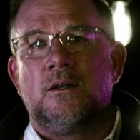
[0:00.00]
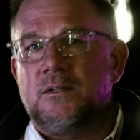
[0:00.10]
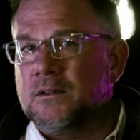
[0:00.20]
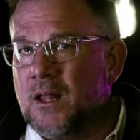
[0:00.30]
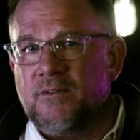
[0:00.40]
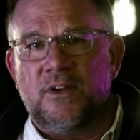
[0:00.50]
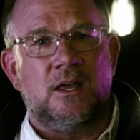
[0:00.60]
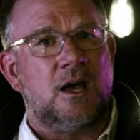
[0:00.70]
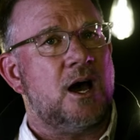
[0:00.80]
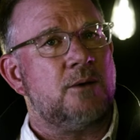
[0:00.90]
to
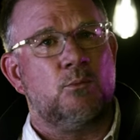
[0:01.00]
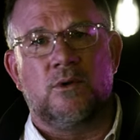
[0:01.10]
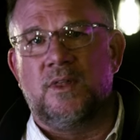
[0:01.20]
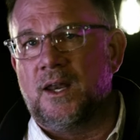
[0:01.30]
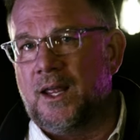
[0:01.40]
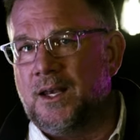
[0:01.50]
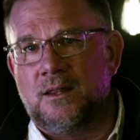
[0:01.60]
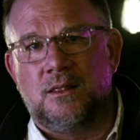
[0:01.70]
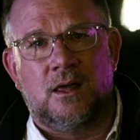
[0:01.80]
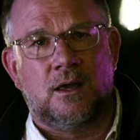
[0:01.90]
loving God more than
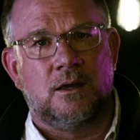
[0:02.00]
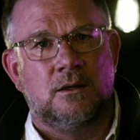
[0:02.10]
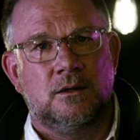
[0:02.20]
anything